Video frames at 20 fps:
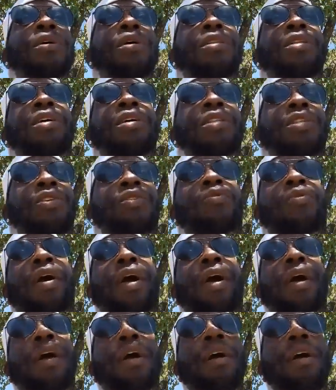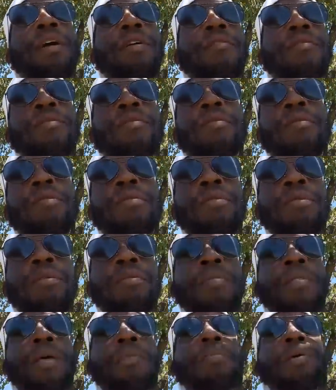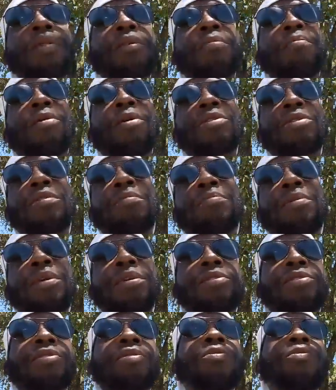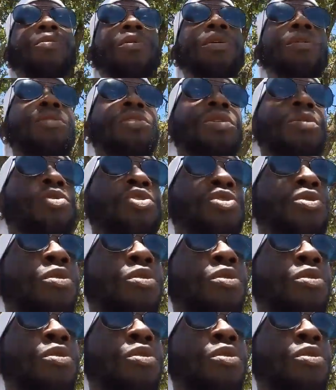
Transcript: And then you have been a person being so real, so